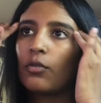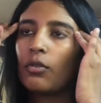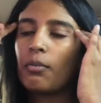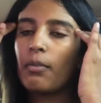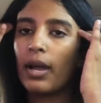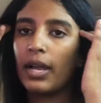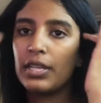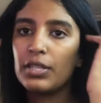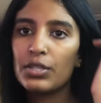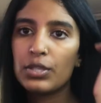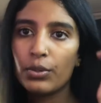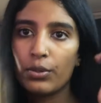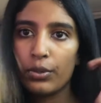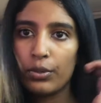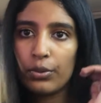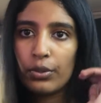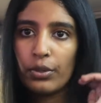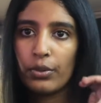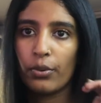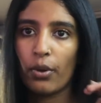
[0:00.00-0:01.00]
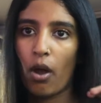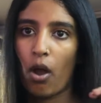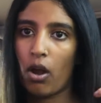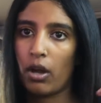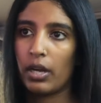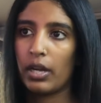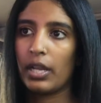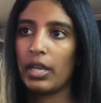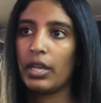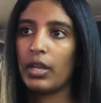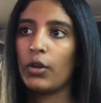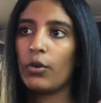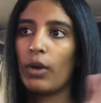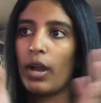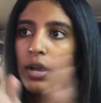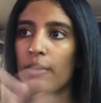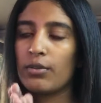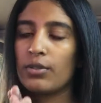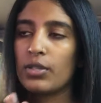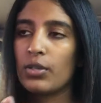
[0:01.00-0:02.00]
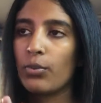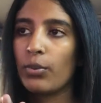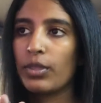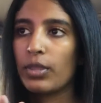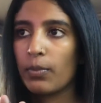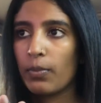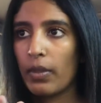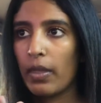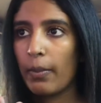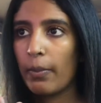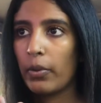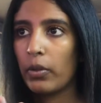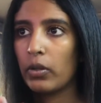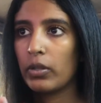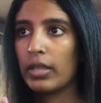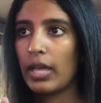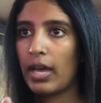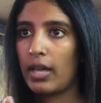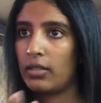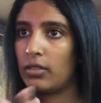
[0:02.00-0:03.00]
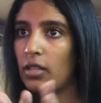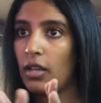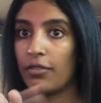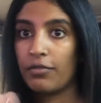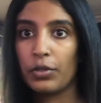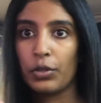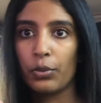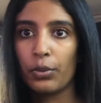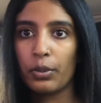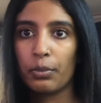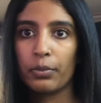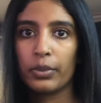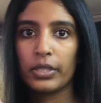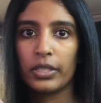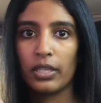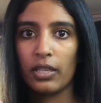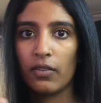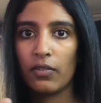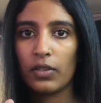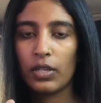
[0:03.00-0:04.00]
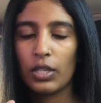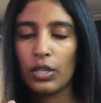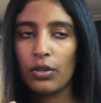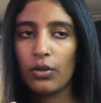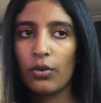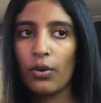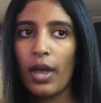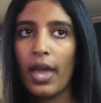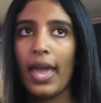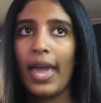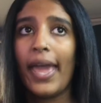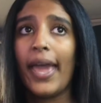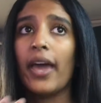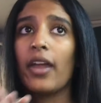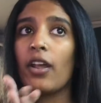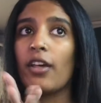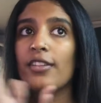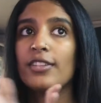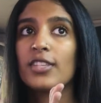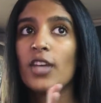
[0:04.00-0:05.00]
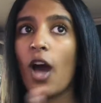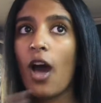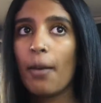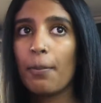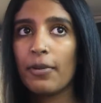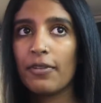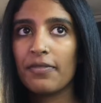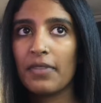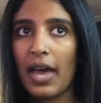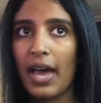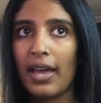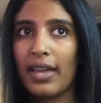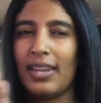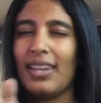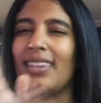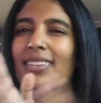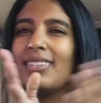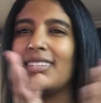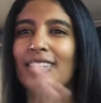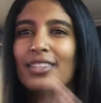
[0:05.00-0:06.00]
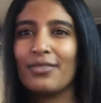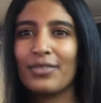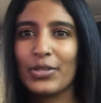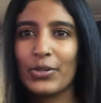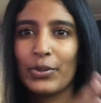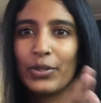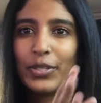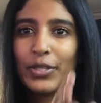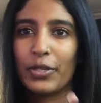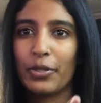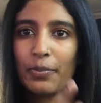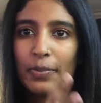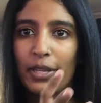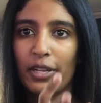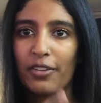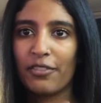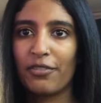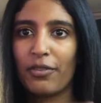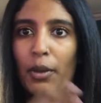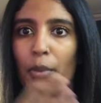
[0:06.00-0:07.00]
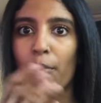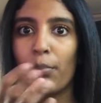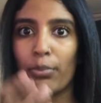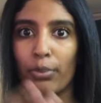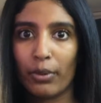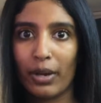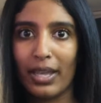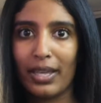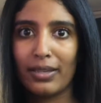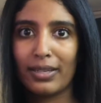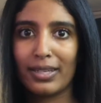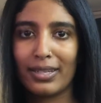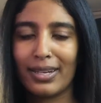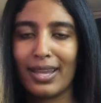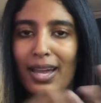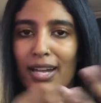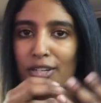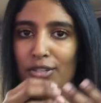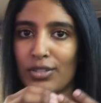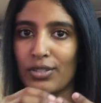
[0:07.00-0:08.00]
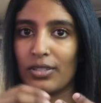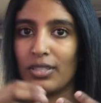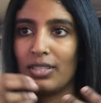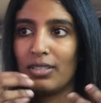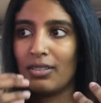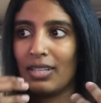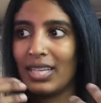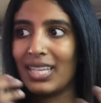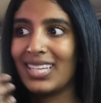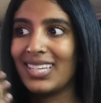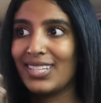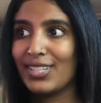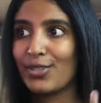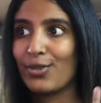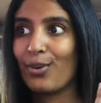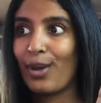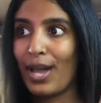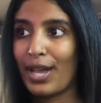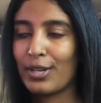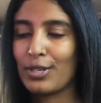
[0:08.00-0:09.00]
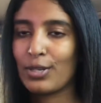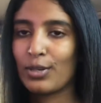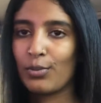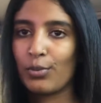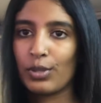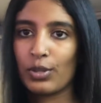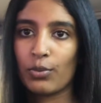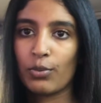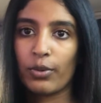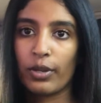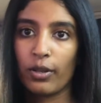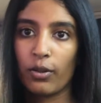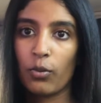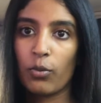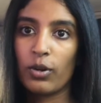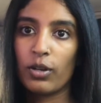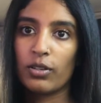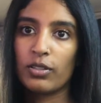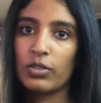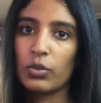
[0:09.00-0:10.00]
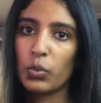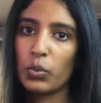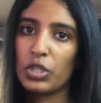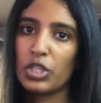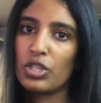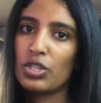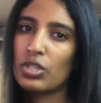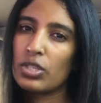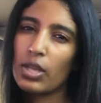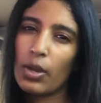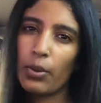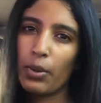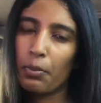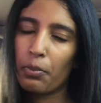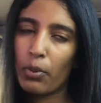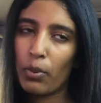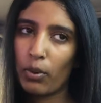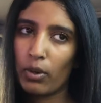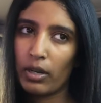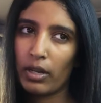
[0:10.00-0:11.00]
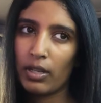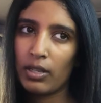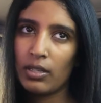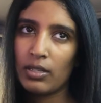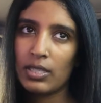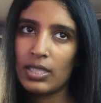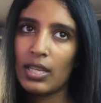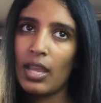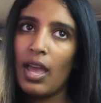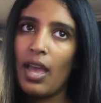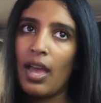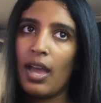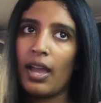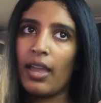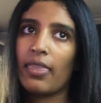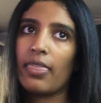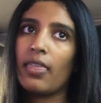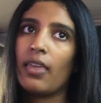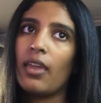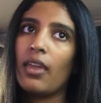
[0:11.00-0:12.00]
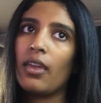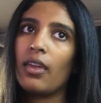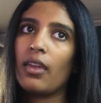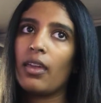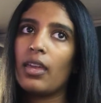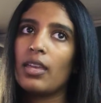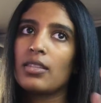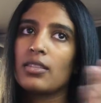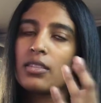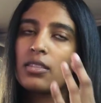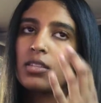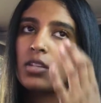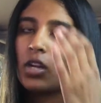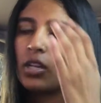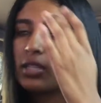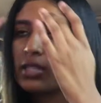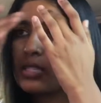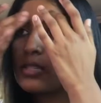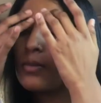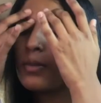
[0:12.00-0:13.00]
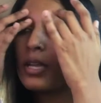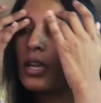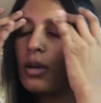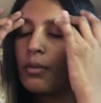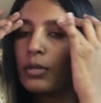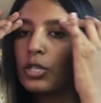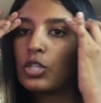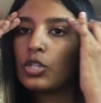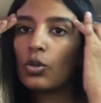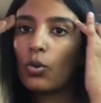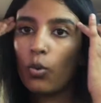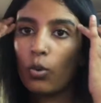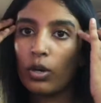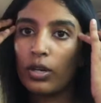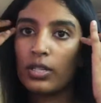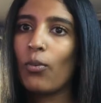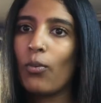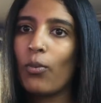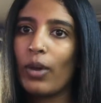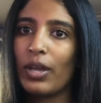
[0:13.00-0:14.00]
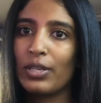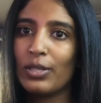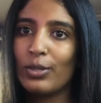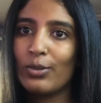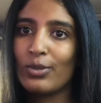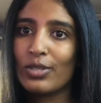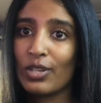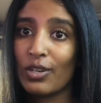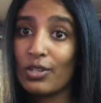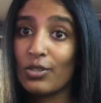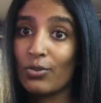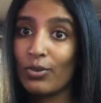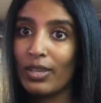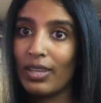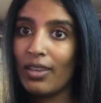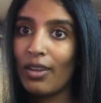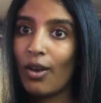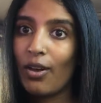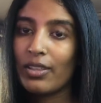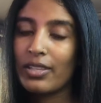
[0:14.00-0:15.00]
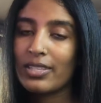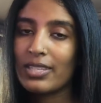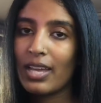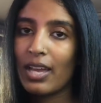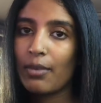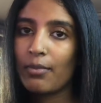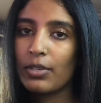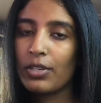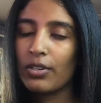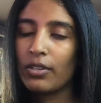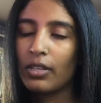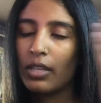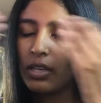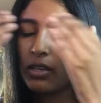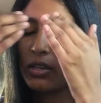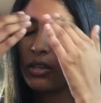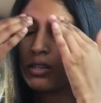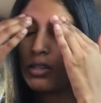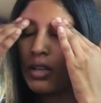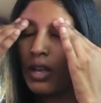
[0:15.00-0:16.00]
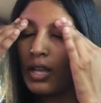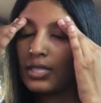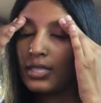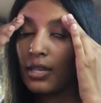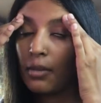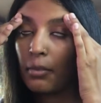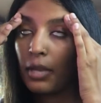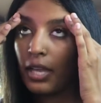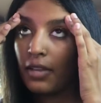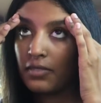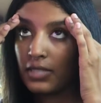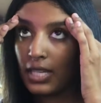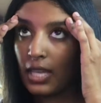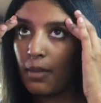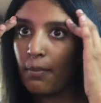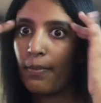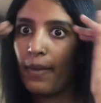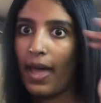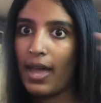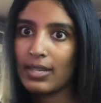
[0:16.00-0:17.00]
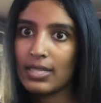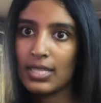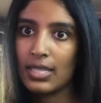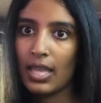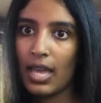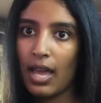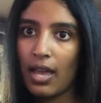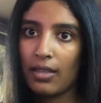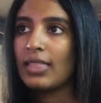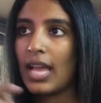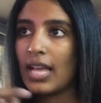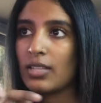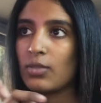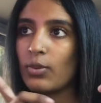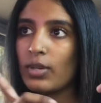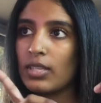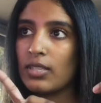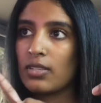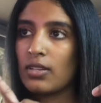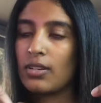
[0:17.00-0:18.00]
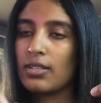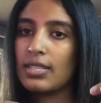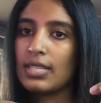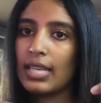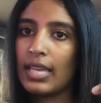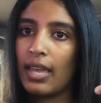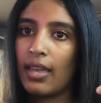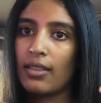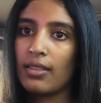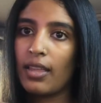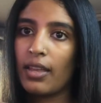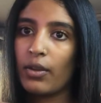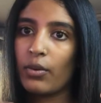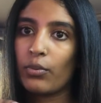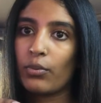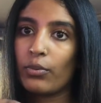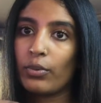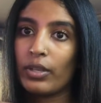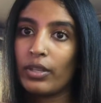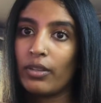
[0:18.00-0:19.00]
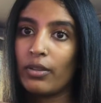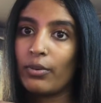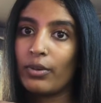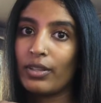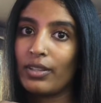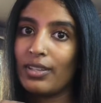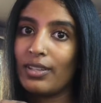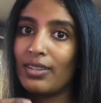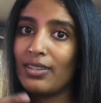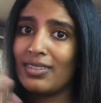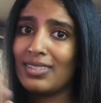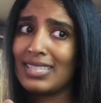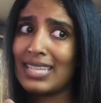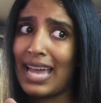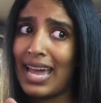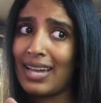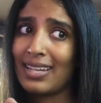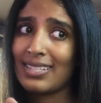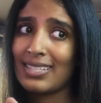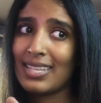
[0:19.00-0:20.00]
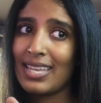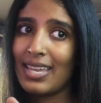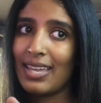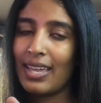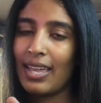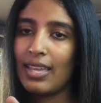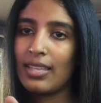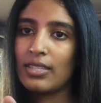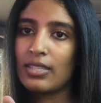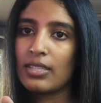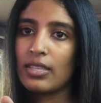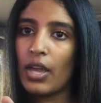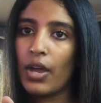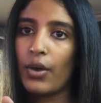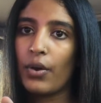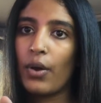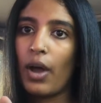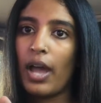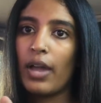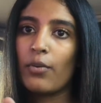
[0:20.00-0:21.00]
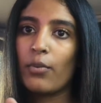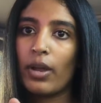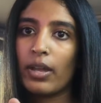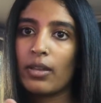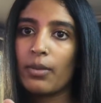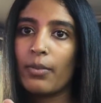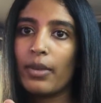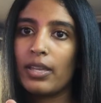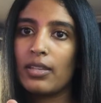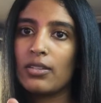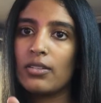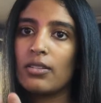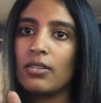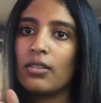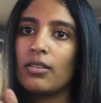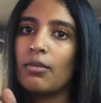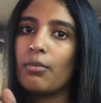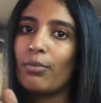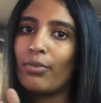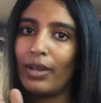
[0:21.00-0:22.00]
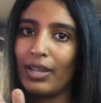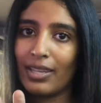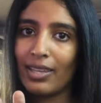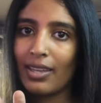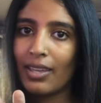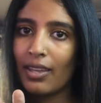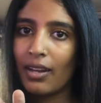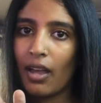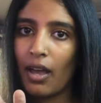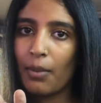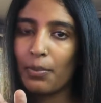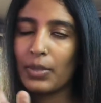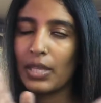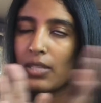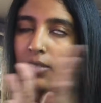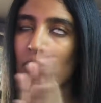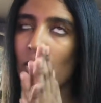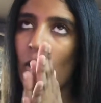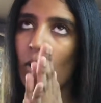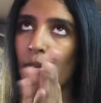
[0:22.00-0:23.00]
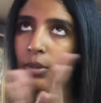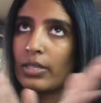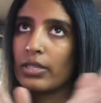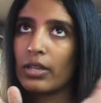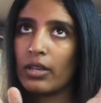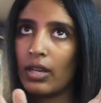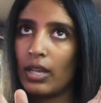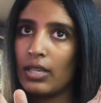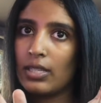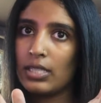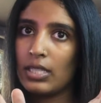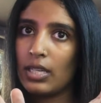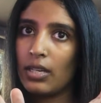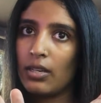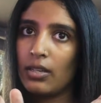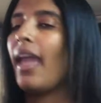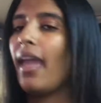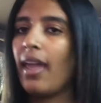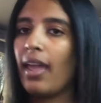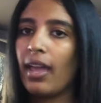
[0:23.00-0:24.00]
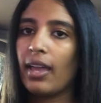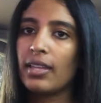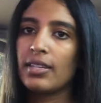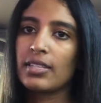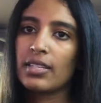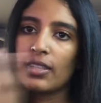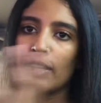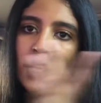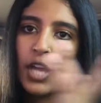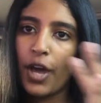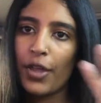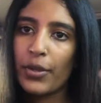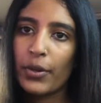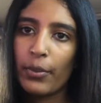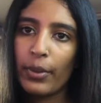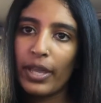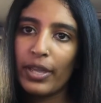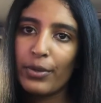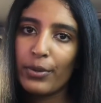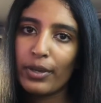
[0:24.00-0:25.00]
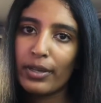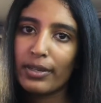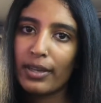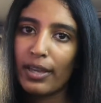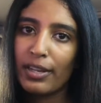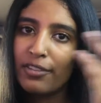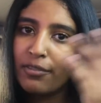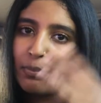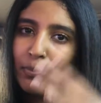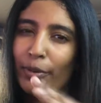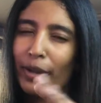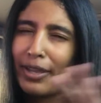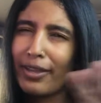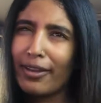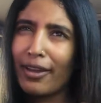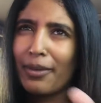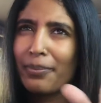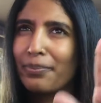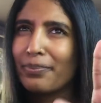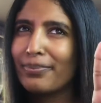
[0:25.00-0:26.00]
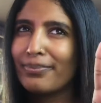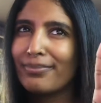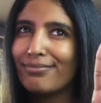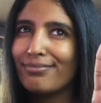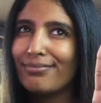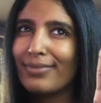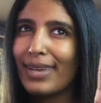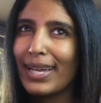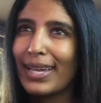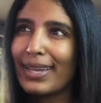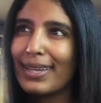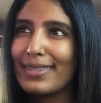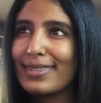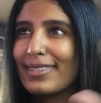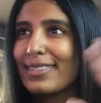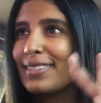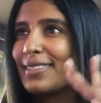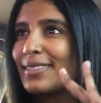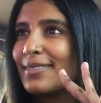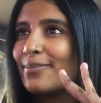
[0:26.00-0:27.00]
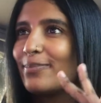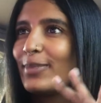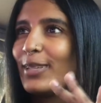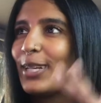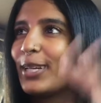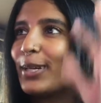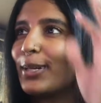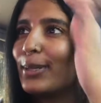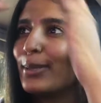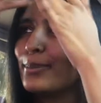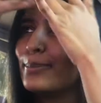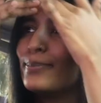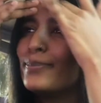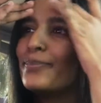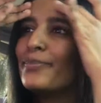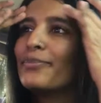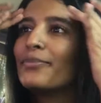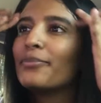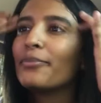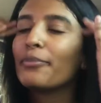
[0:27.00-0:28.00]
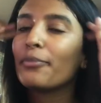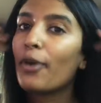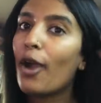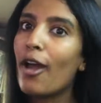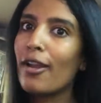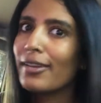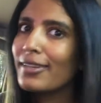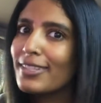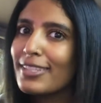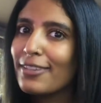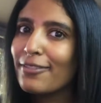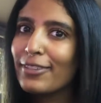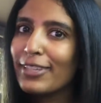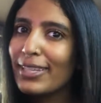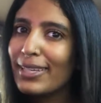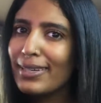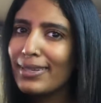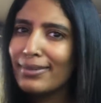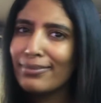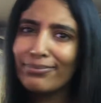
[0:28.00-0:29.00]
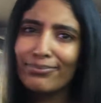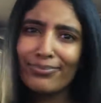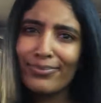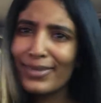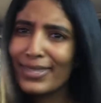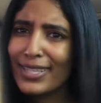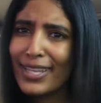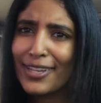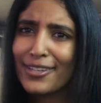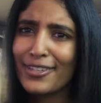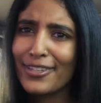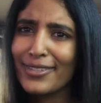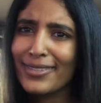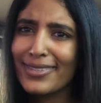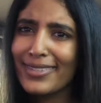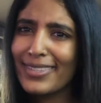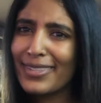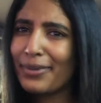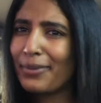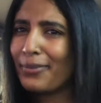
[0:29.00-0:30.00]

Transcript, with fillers: reminds you who you are, it grounds you with the people that love you and believe in you, and on top of that, it gives you a little bit of break and actually like interaction with the real world, which is so important. I think it starts to become a chore when you start doing it all the time and you're like, god damn, I have to get back to that. That's when it starts to get like really, really taxing. And so I recommend breaking it up. That's always a good idea. And the other way you can kind of break up, I guess, your productivity sessions,